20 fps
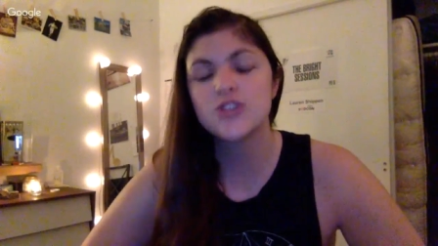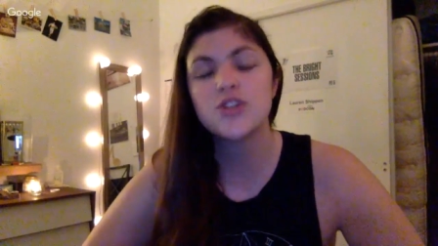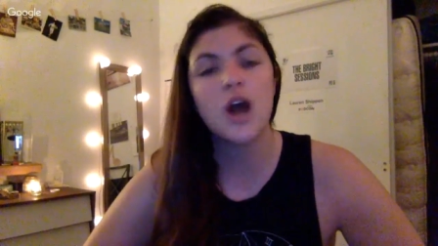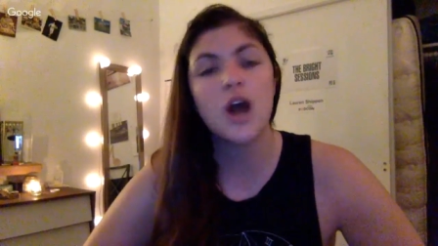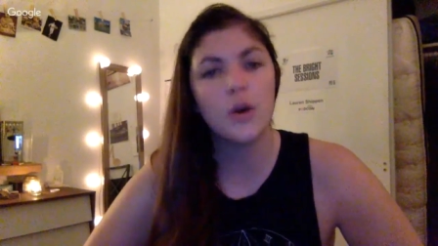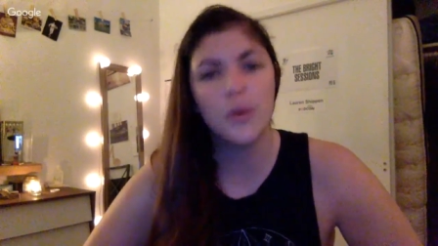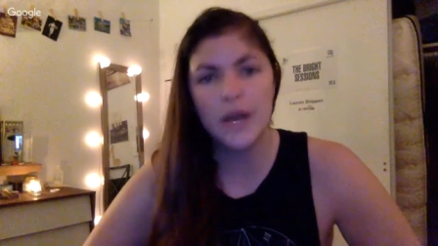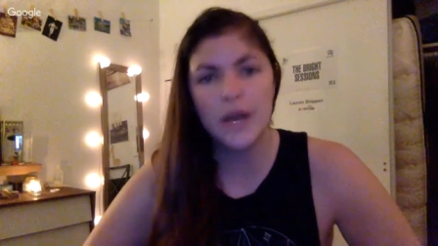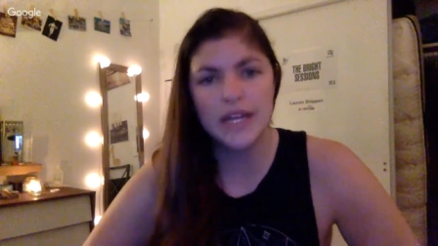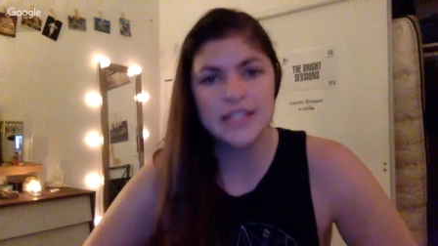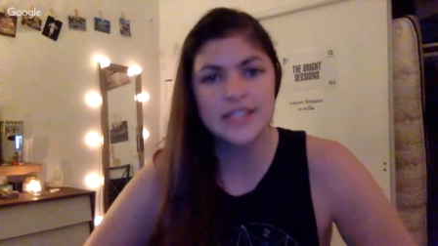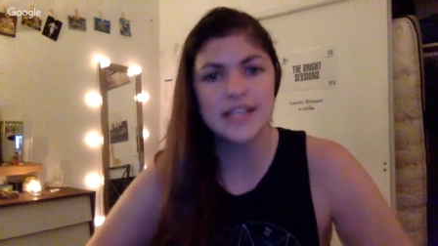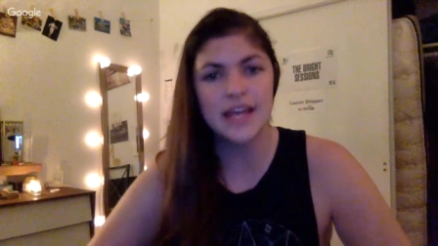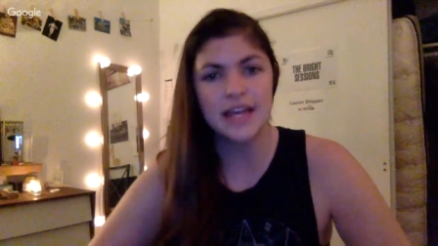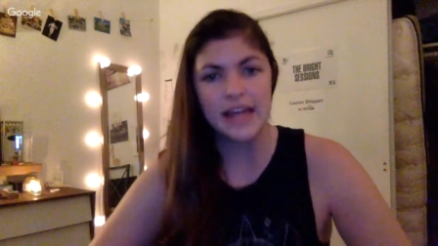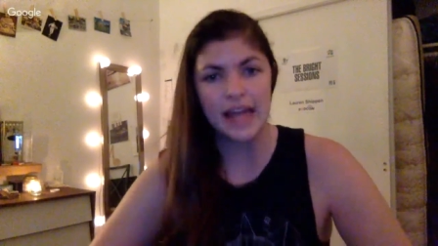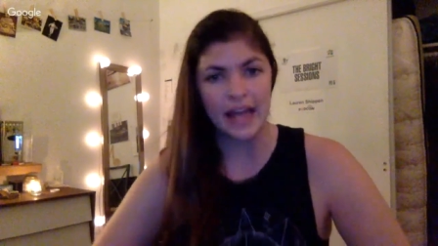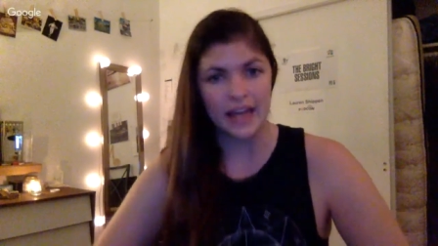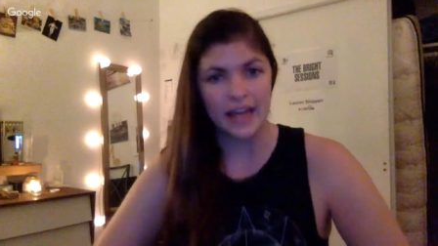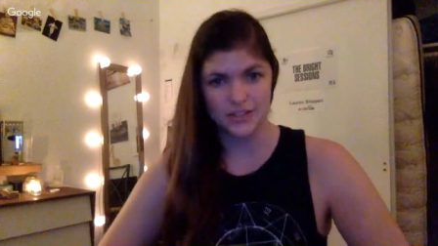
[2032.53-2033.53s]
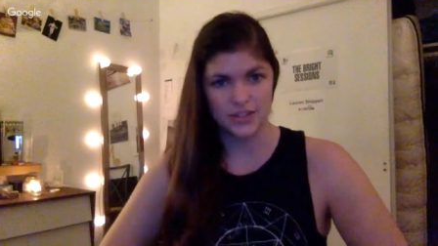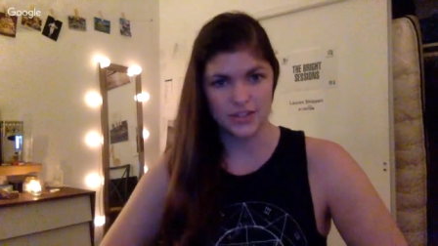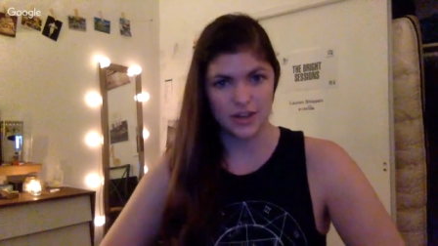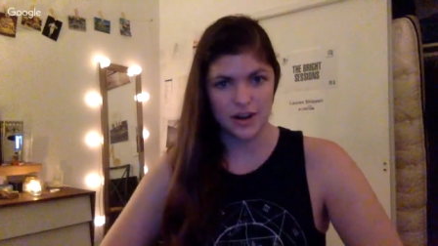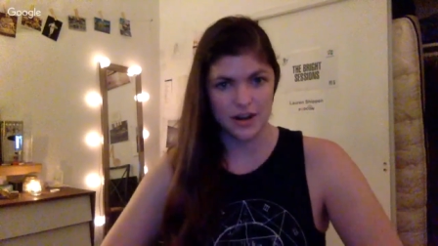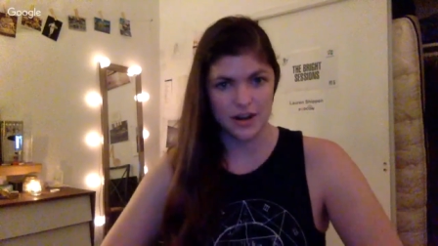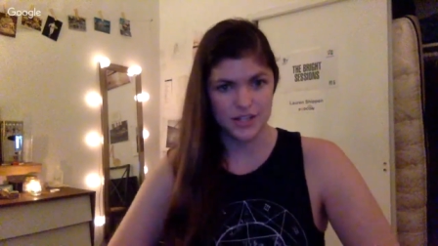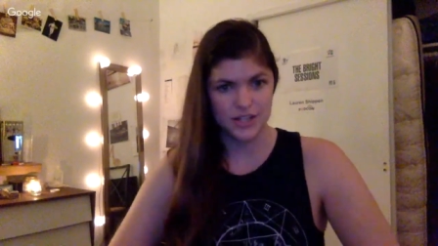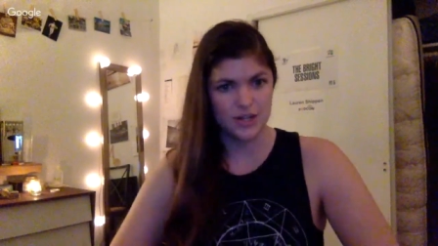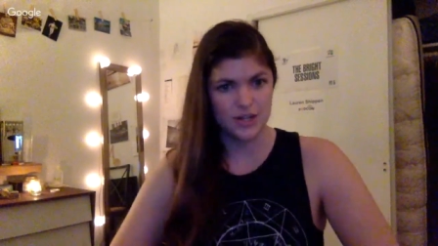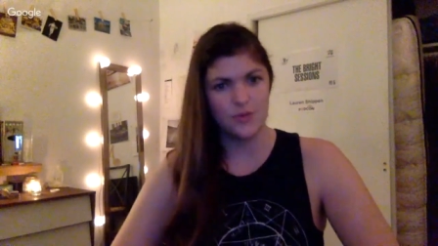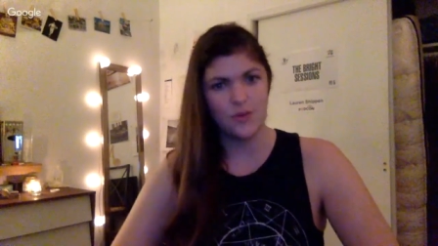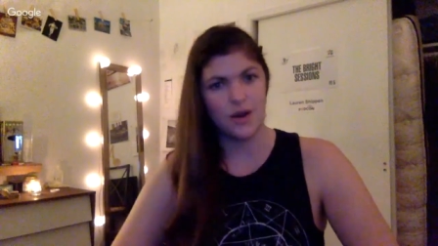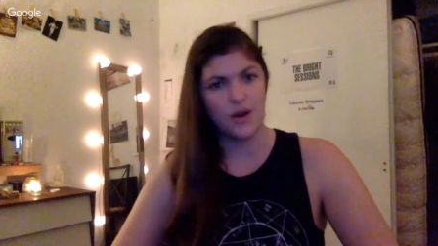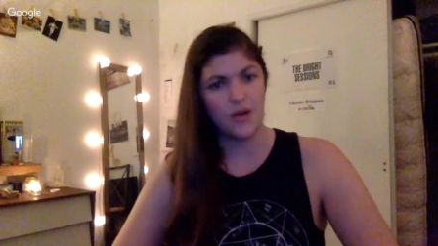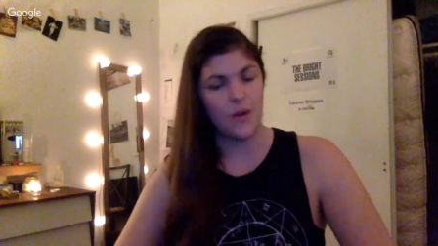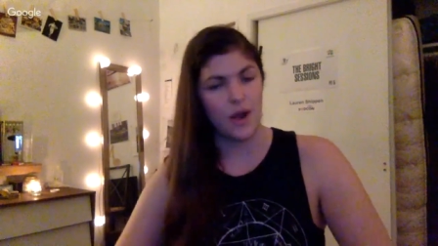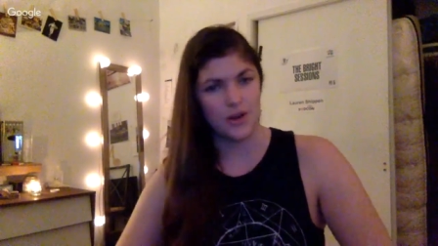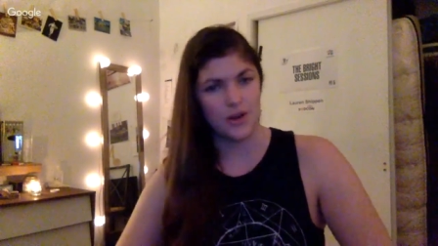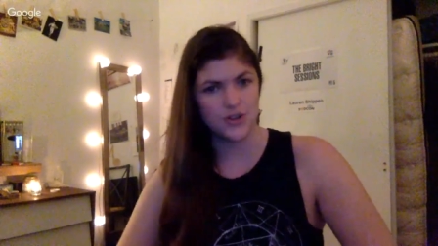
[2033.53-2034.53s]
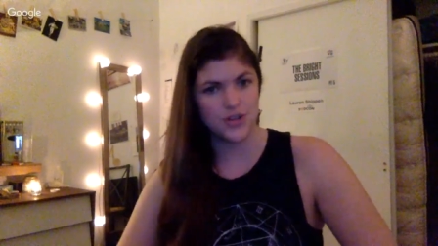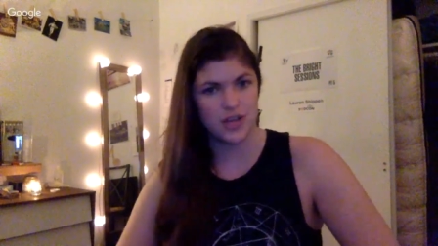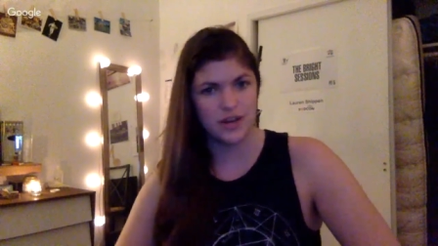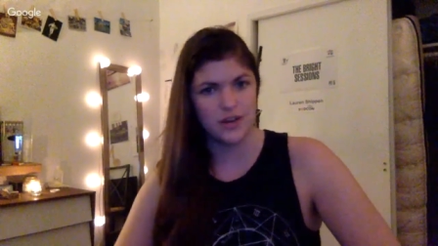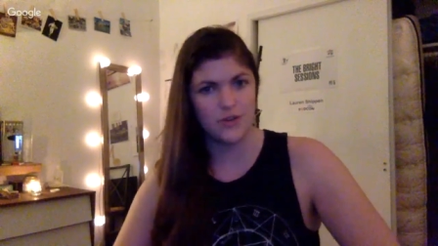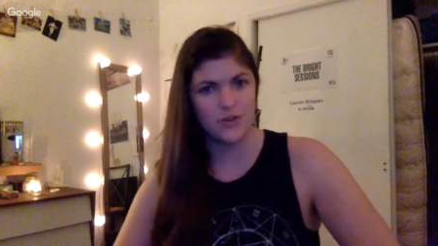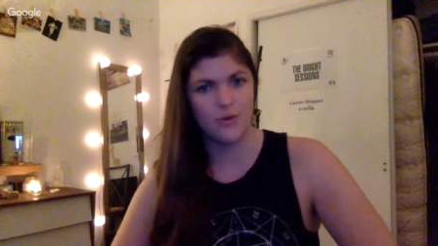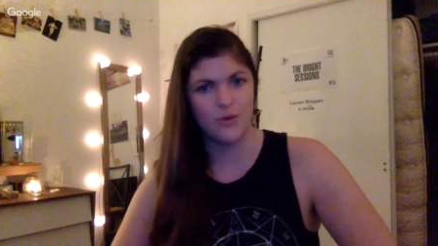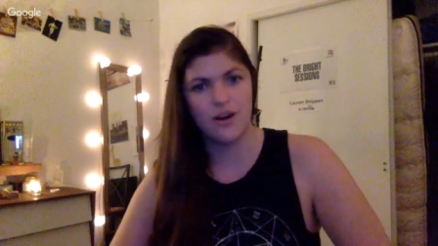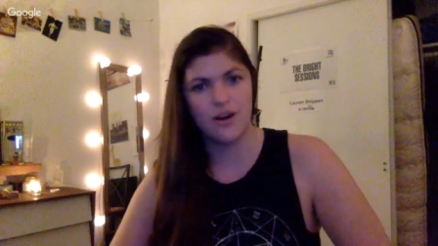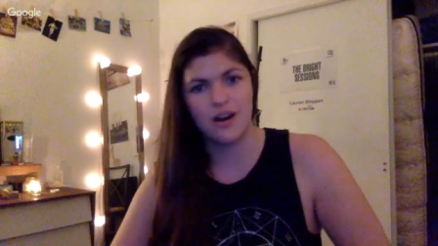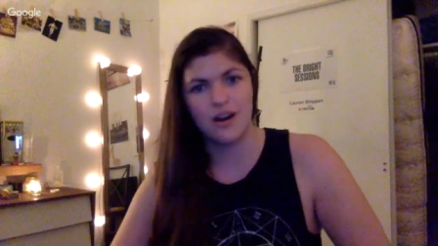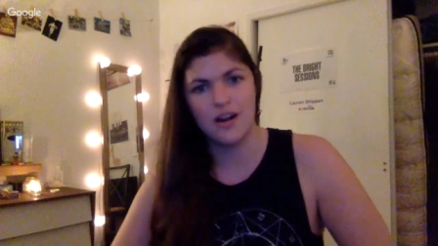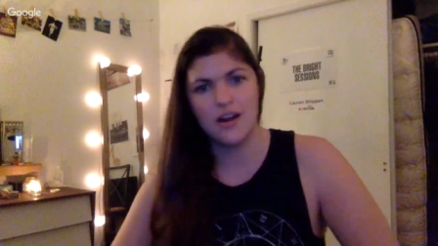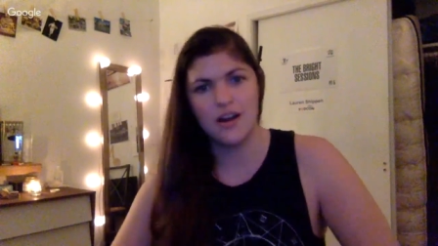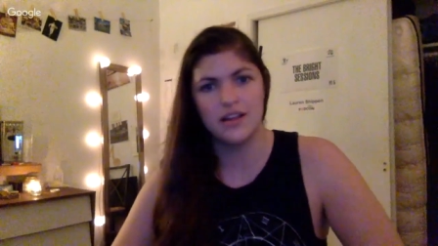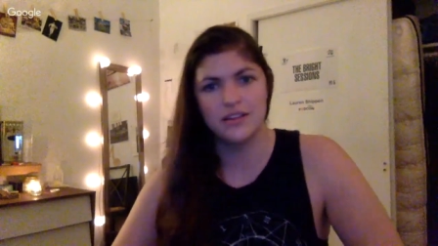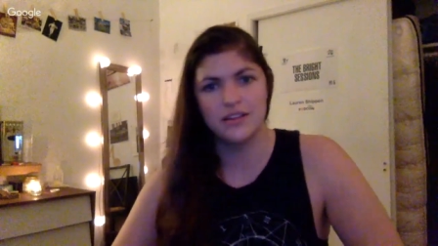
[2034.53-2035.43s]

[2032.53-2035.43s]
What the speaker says: there's always an answer to a question or